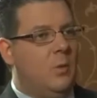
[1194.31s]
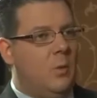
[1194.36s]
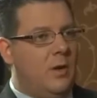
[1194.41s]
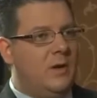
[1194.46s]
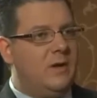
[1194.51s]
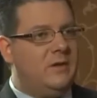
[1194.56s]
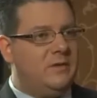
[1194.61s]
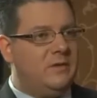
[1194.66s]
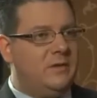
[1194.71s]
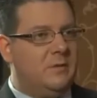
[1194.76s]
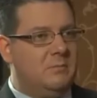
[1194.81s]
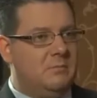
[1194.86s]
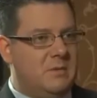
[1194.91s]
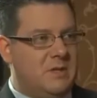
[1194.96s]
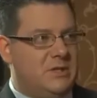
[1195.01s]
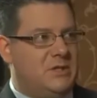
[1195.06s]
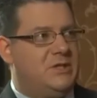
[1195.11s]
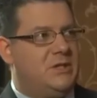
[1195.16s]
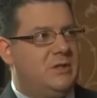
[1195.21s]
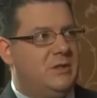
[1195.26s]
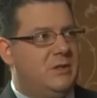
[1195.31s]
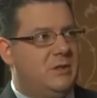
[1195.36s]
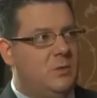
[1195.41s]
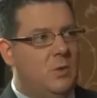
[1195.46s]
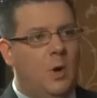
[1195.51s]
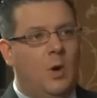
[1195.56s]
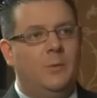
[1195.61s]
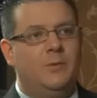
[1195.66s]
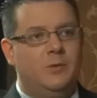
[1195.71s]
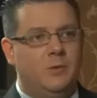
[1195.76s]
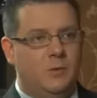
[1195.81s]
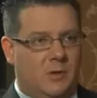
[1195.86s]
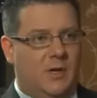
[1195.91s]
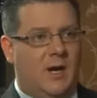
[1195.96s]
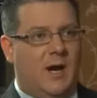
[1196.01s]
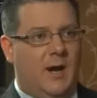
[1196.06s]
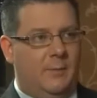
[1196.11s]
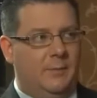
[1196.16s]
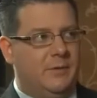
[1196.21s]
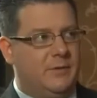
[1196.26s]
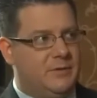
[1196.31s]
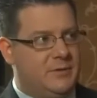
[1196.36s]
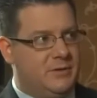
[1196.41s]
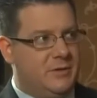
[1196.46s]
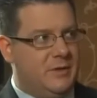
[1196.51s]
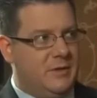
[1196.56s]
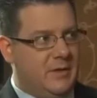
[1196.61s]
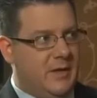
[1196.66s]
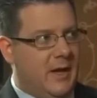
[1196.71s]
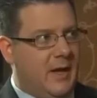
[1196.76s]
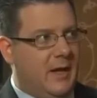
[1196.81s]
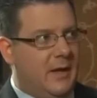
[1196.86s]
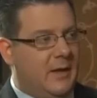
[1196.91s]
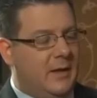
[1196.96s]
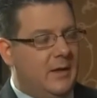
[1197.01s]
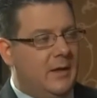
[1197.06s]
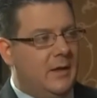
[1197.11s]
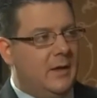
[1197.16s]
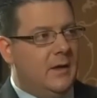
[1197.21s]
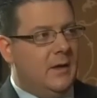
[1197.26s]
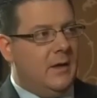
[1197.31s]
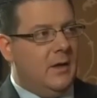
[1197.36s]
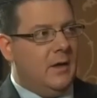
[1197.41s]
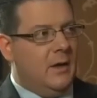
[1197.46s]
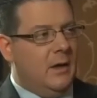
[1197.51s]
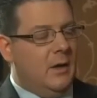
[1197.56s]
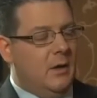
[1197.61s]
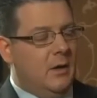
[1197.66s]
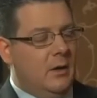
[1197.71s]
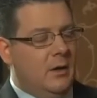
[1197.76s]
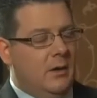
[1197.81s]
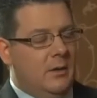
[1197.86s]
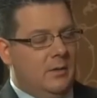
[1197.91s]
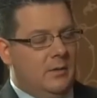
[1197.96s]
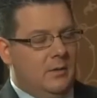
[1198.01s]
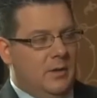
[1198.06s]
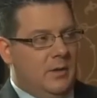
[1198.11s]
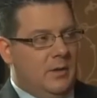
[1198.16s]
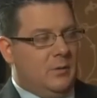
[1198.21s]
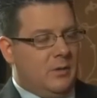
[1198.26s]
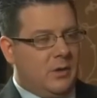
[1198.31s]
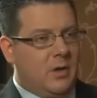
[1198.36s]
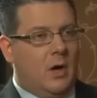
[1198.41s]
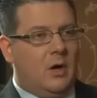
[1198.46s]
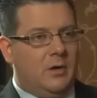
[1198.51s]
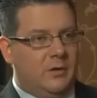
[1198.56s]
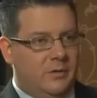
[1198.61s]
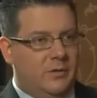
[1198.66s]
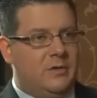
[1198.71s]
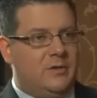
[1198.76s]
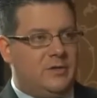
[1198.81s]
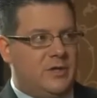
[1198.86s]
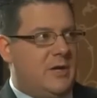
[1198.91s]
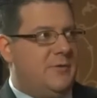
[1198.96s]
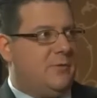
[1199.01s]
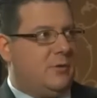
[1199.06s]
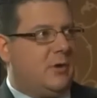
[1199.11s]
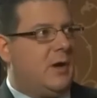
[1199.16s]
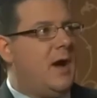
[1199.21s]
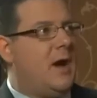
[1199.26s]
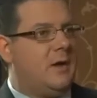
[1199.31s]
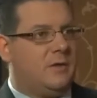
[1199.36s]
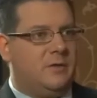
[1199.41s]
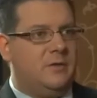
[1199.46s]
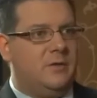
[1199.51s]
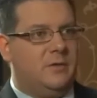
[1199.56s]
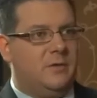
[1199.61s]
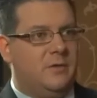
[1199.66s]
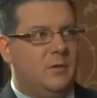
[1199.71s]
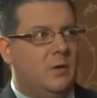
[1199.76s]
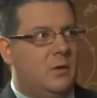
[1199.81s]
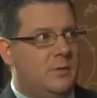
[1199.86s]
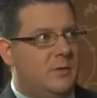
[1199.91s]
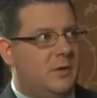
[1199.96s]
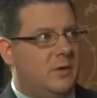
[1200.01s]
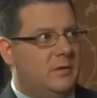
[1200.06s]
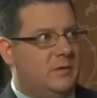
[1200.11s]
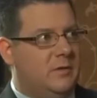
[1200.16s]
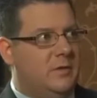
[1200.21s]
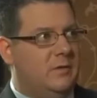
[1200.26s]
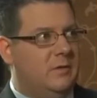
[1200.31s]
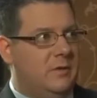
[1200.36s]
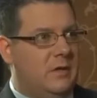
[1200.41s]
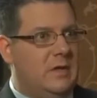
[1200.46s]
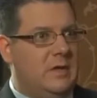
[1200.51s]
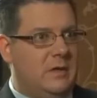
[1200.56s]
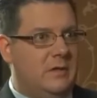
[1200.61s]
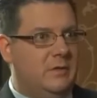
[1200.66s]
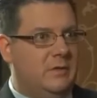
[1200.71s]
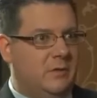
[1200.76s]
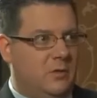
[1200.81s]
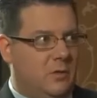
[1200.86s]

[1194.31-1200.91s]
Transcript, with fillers: What is the mission you hope to accomplish today in regards to Schaeffer Cox and his story because he's he is